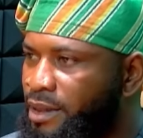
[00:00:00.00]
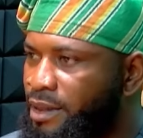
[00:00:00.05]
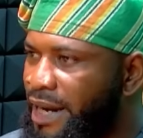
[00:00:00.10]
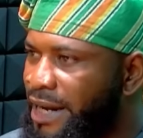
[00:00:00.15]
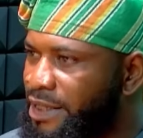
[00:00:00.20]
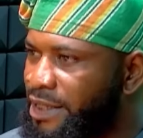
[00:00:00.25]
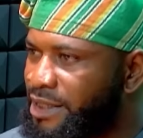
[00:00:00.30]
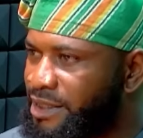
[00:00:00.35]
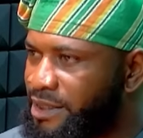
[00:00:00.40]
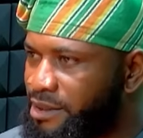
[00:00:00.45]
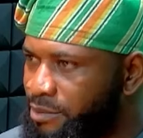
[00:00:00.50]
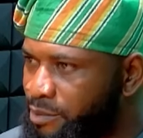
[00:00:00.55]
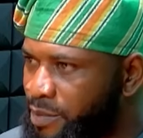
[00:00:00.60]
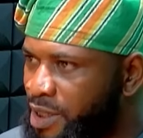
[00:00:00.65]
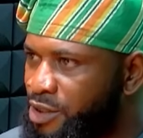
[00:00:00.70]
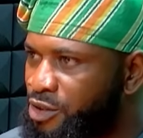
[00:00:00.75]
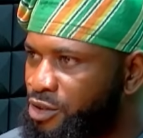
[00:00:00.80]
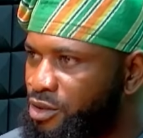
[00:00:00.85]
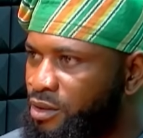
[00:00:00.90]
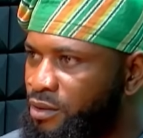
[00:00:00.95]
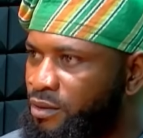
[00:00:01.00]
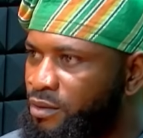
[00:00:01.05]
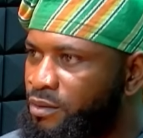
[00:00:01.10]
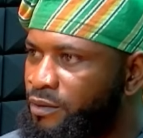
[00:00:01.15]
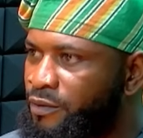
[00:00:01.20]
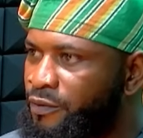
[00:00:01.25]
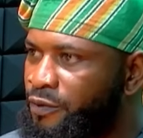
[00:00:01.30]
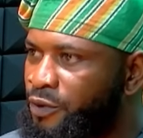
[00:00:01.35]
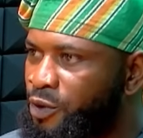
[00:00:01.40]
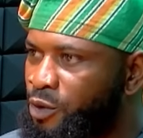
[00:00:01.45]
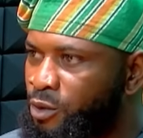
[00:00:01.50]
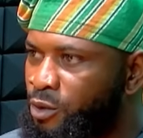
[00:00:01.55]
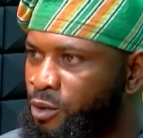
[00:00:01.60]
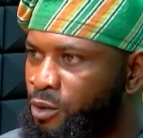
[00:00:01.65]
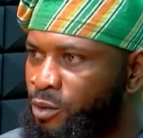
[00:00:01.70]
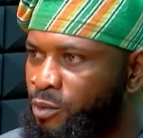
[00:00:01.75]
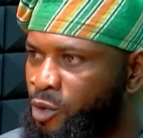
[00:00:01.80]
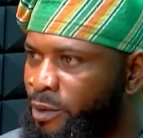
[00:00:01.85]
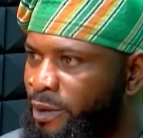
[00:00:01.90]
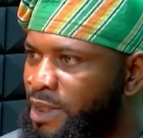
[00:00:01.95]
I did mention a few
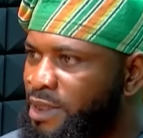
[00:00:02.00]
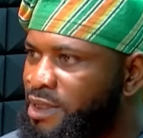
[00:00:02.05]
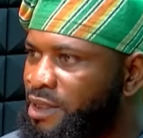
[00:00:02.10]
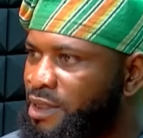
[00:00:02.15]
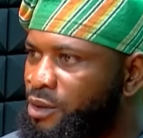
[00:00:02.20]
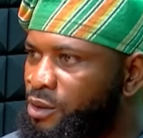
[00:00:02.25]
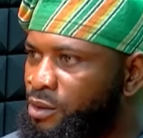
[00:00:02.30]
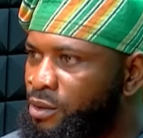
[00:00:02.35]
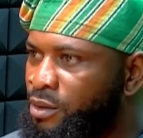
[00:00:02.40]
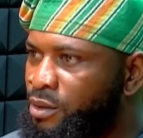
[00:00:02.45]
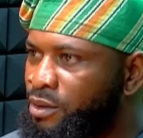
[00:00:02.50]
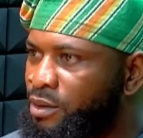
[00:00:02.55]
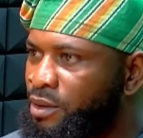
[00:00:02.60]
moments ago